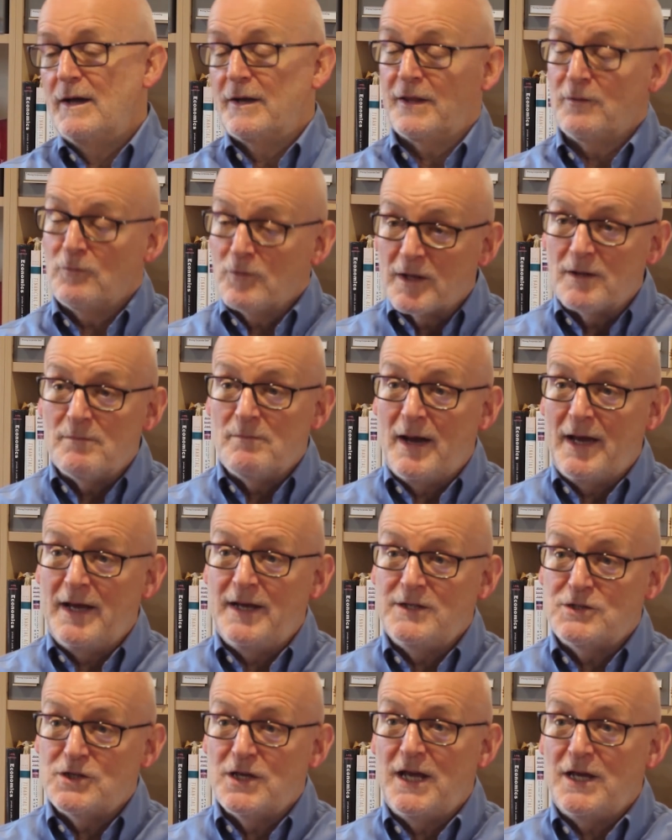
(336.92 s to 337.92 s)
I think one of the
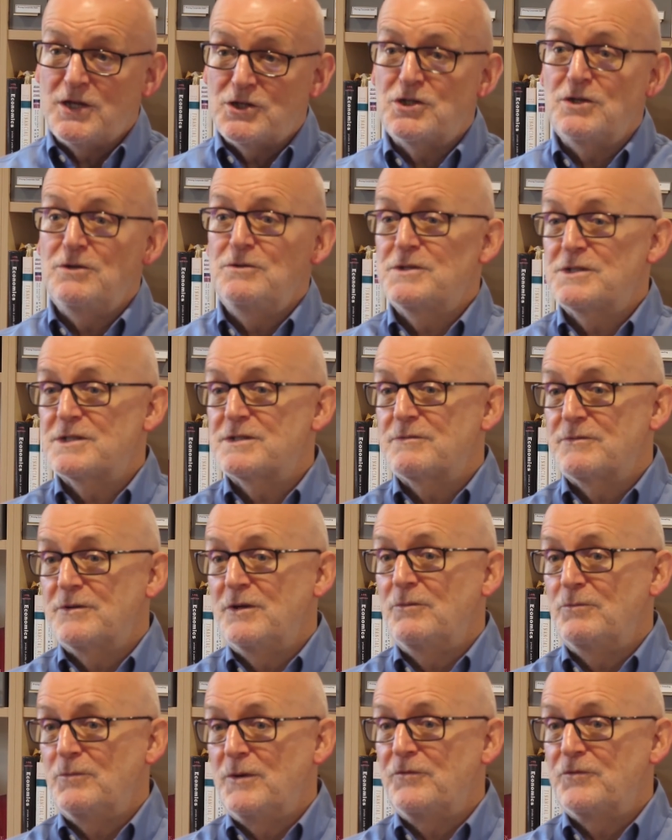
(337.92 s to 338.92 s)
major issues
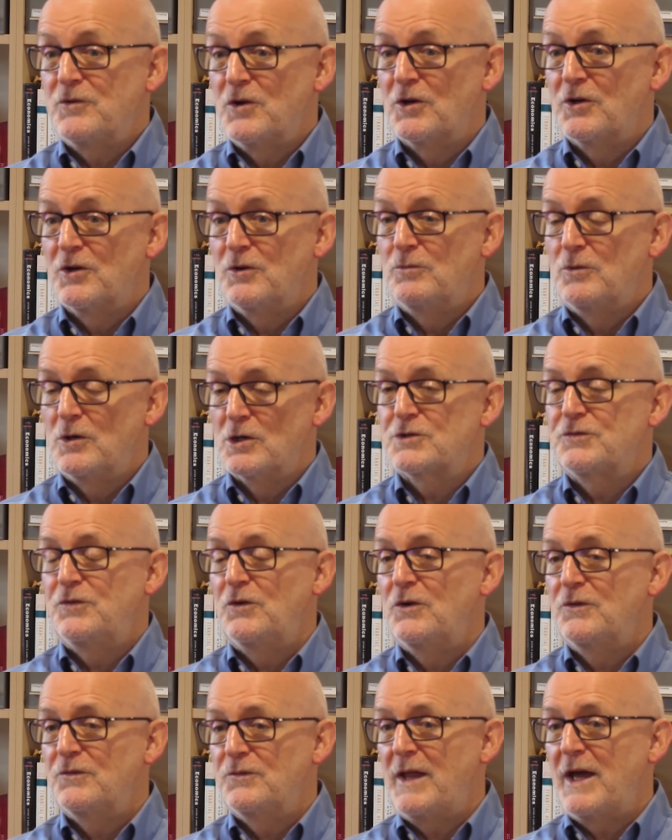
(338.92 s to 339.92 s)
that we've got to watch
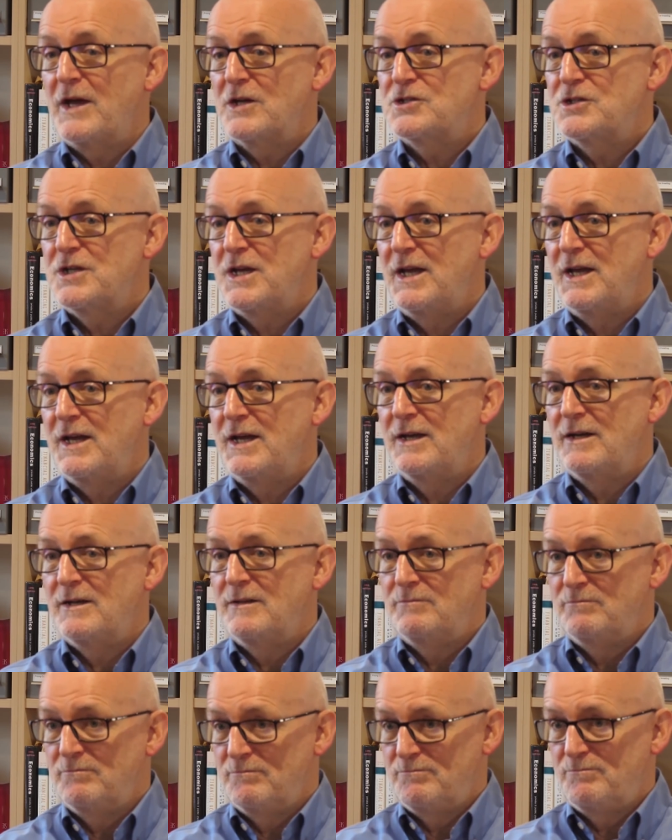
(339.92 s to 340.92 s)
for next year,
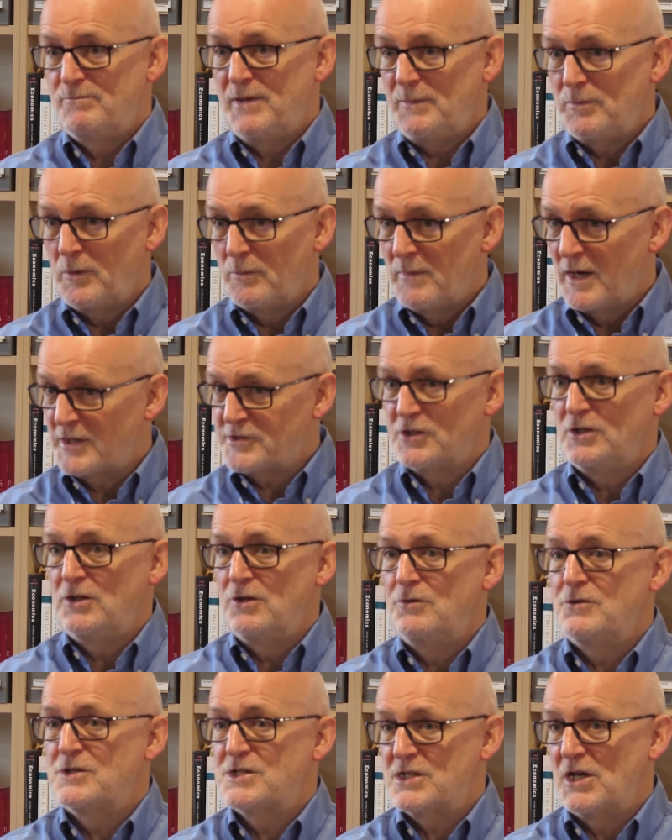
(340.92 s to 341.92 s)
and people mustn't
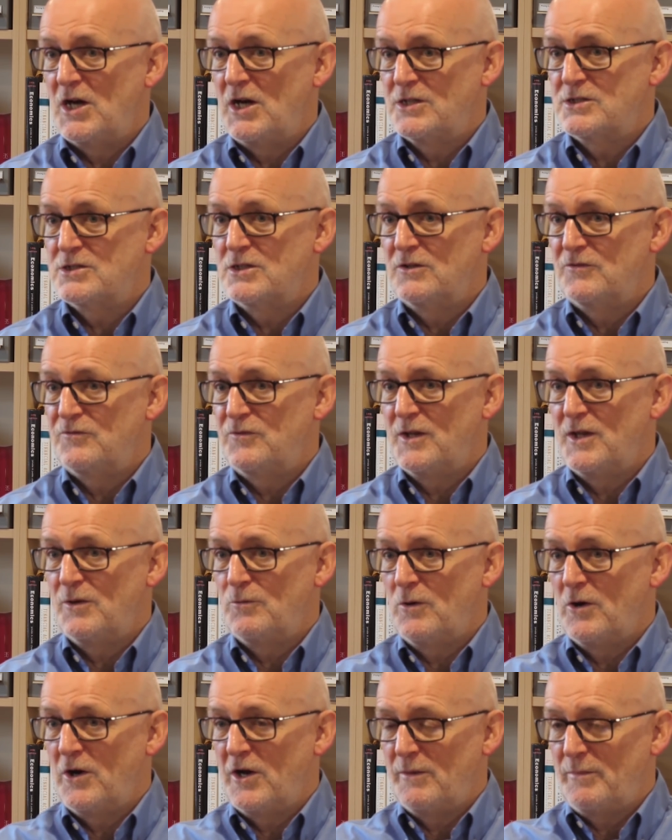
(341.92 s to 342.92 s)
lose sight of while
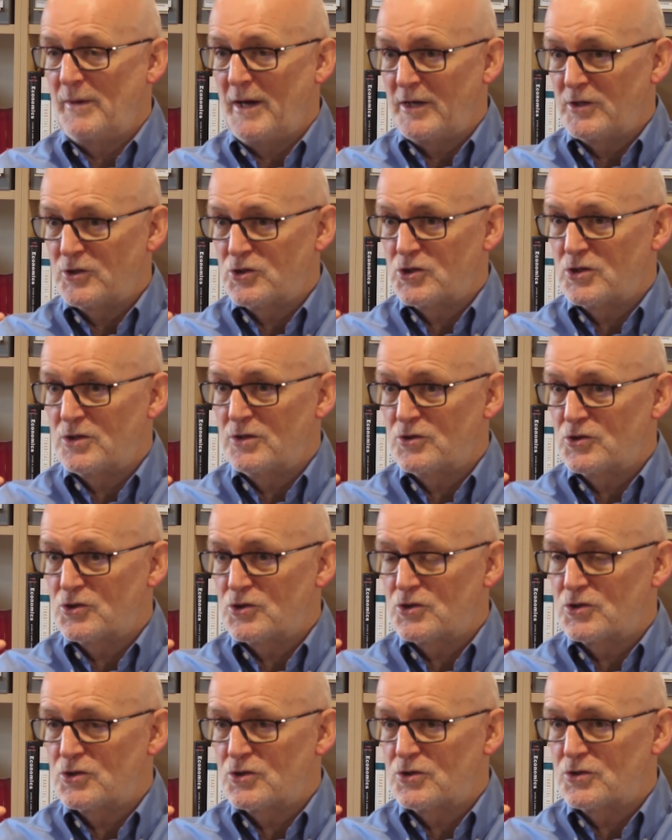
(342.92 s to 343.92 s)
they're worried about
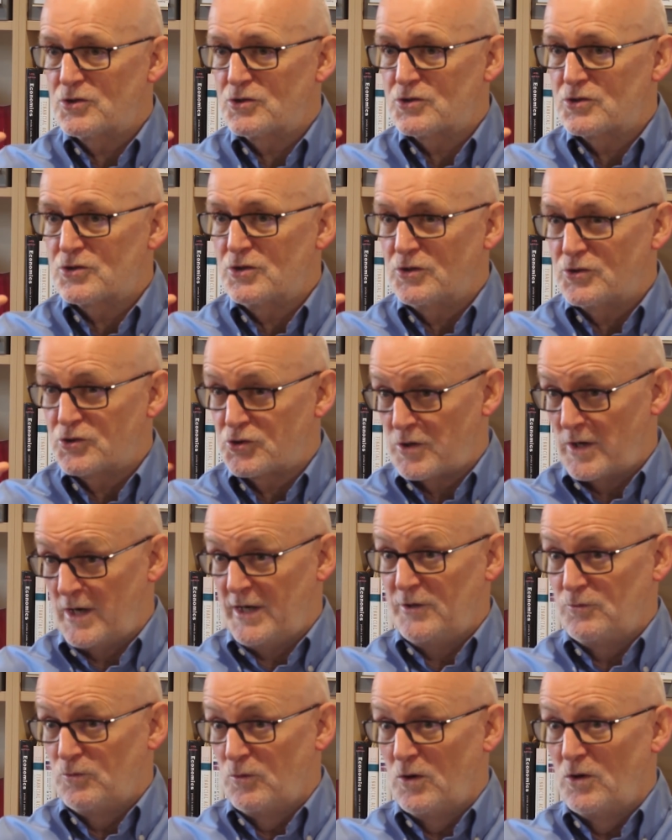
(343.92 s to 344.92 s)

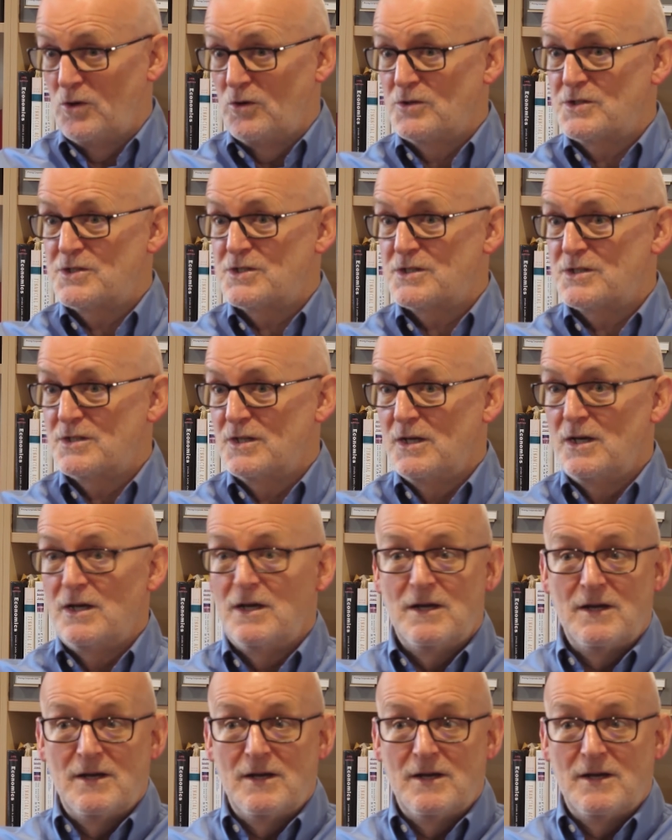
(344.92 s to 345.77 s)
trade wars,